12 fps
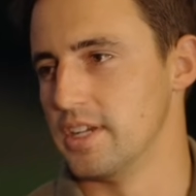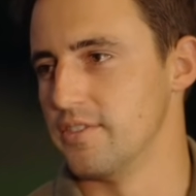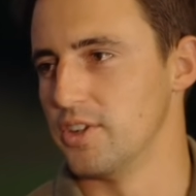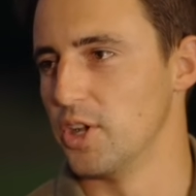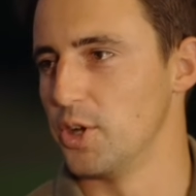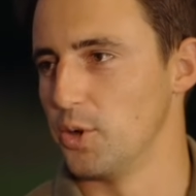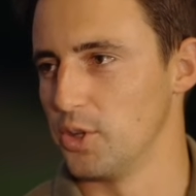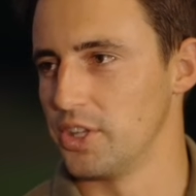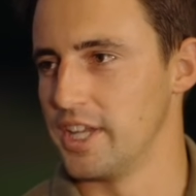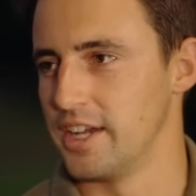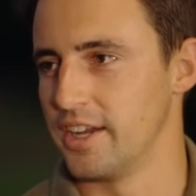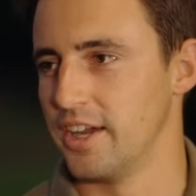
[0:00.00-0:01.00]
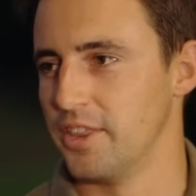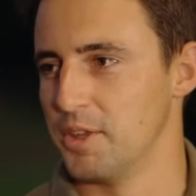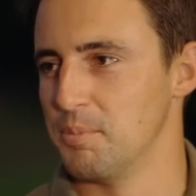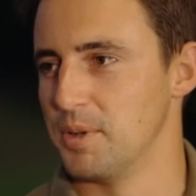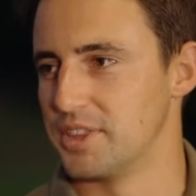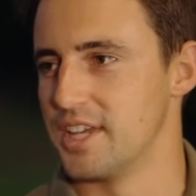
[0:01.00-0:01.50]
even know you were leaning on them,
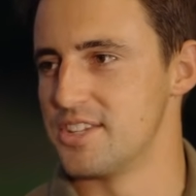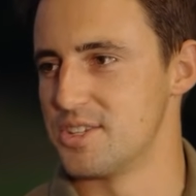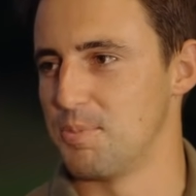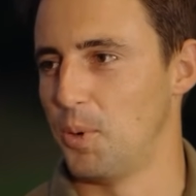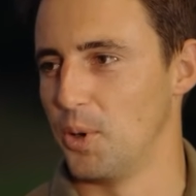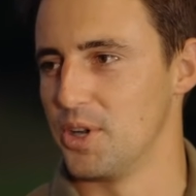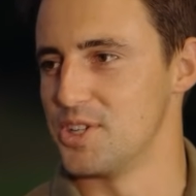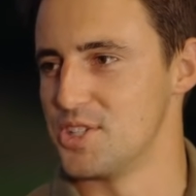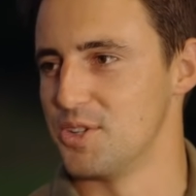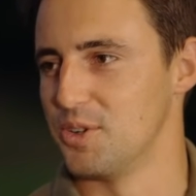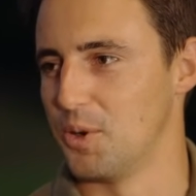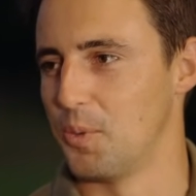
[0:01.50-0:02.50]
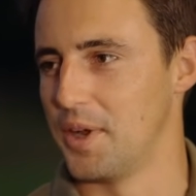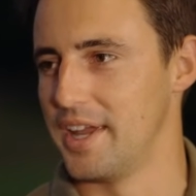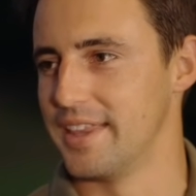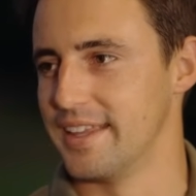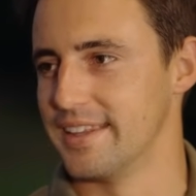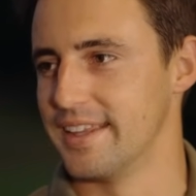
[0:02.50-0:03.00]
but they supported you in a way
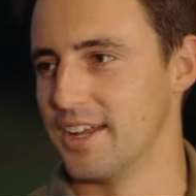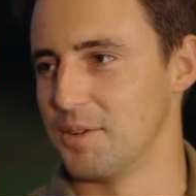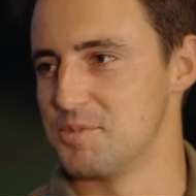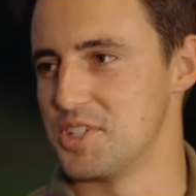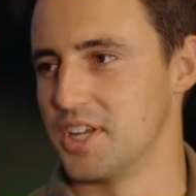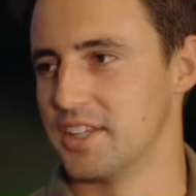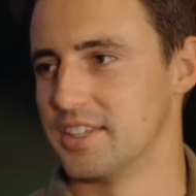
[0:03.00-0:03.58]
that, that helped you get